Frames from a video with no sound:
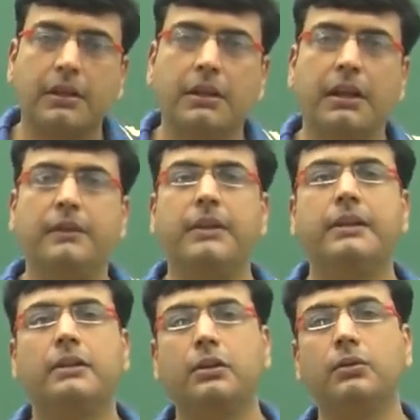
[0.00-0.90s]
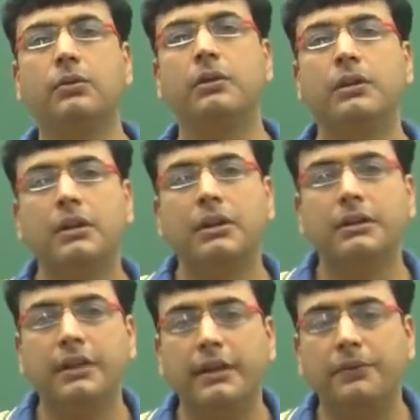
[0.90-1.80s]
It will include
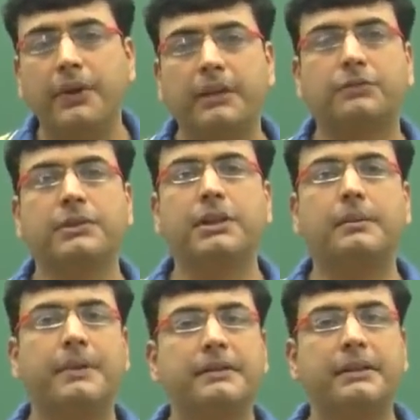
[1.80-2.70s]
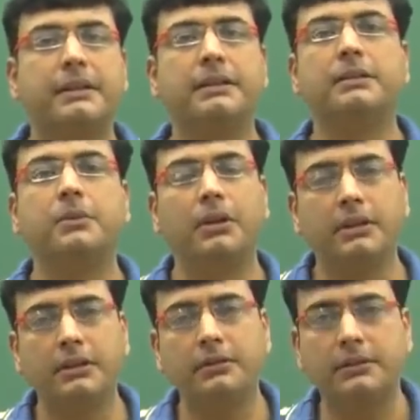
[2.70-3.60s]
the effects which are present in the
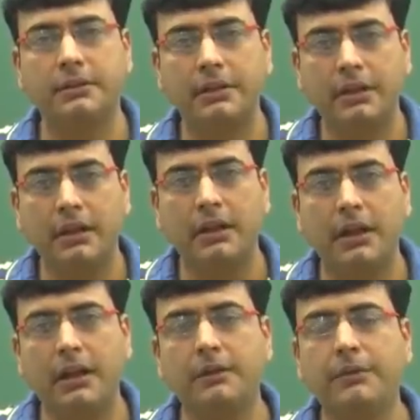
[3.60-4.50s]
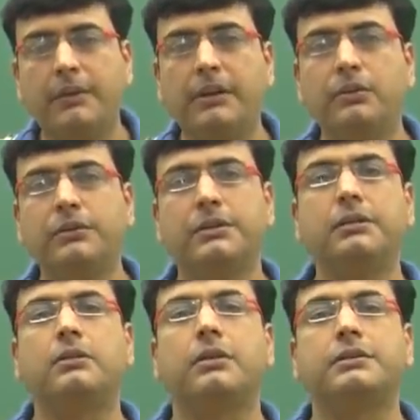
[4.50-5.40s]
molecules and we will use
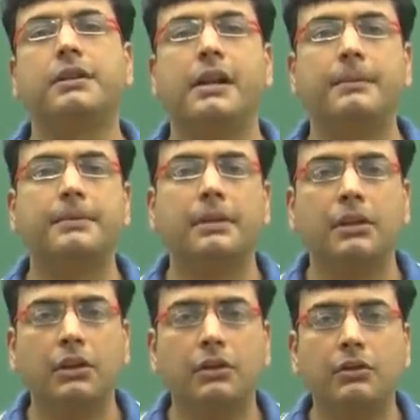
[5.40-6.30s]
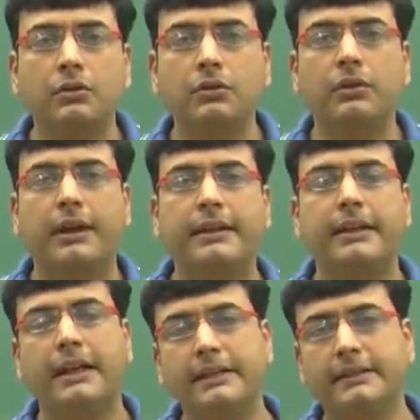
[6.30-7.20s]
these concepts to
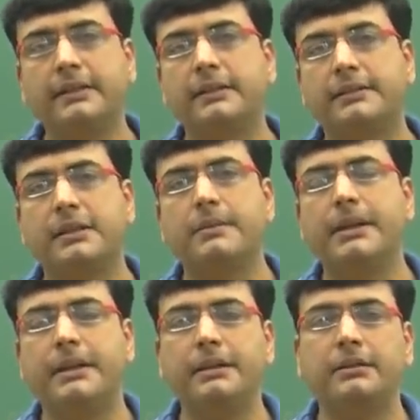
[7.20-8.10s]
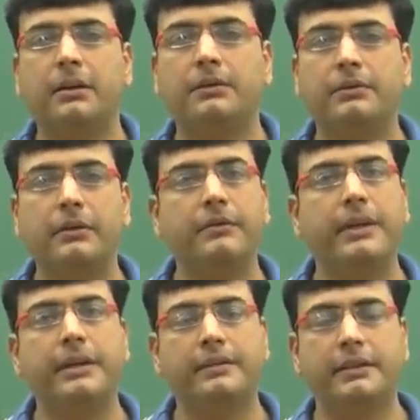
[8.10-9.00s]
analyze the stabilities of
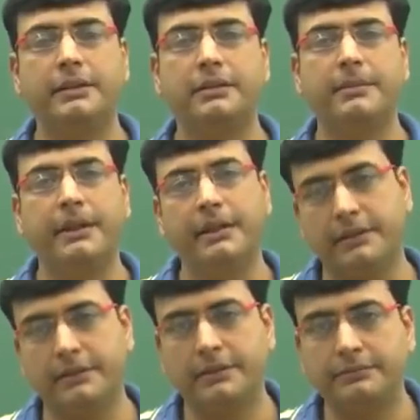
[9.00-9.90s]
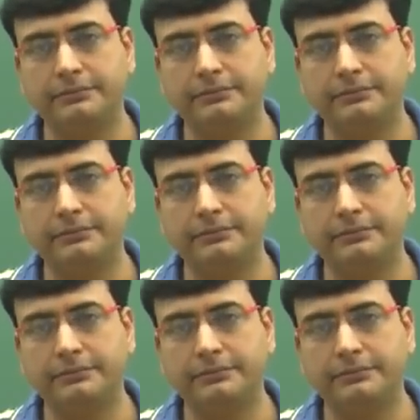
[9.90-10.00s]
various intermediates.